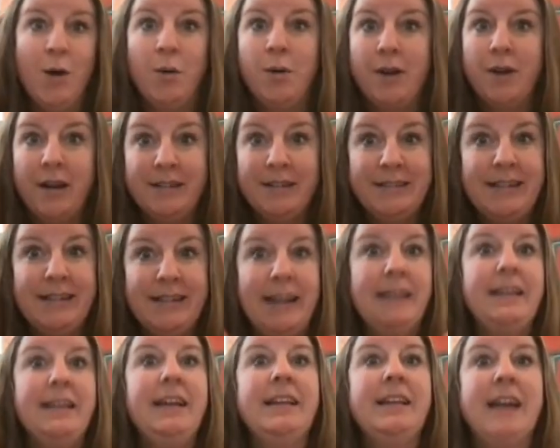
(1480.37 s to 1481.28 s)
what our
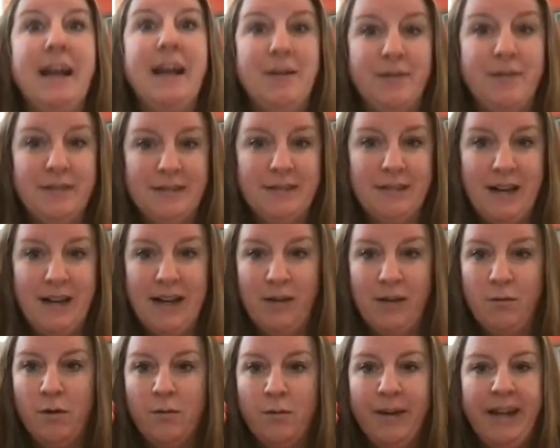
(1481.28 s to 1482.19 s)
daily life is
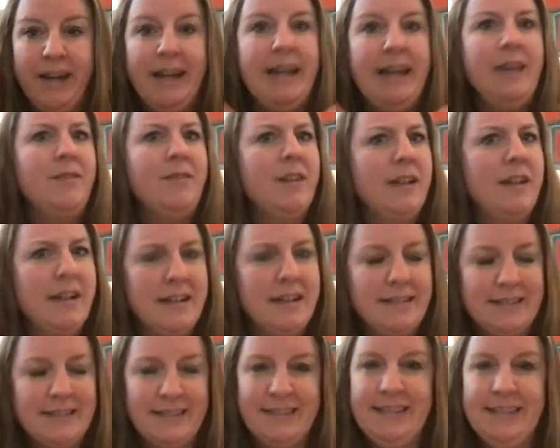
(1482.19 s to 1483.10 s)
like, what we even
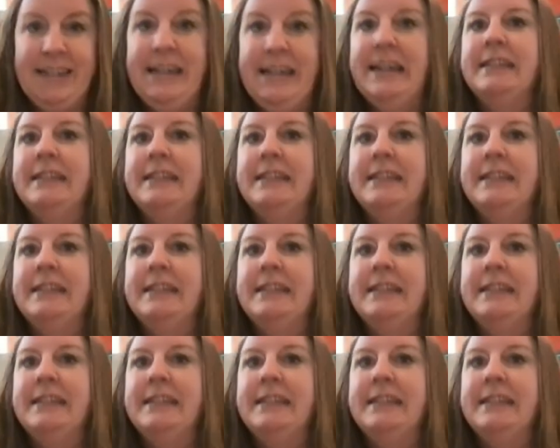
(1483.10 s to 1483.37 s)
can see